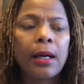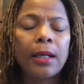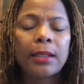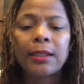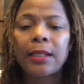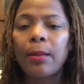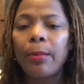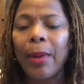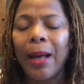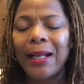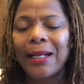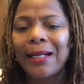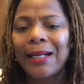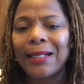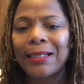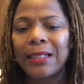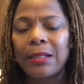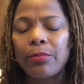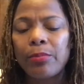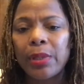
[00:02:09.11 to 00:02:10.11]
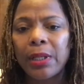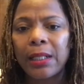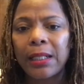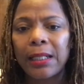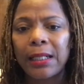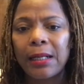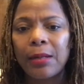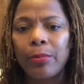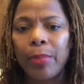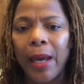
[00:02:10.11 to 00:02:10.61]
somebody that's in
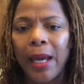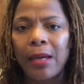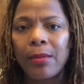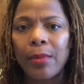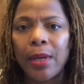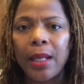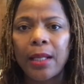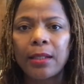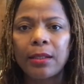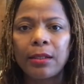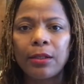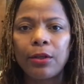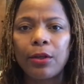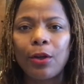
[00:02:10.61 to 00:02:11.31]
billing and payments.